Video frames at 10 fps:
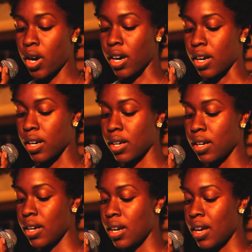
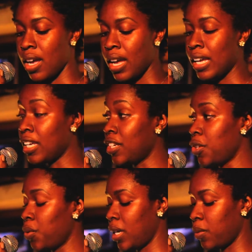her. He
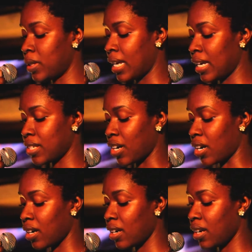knew he would taint her.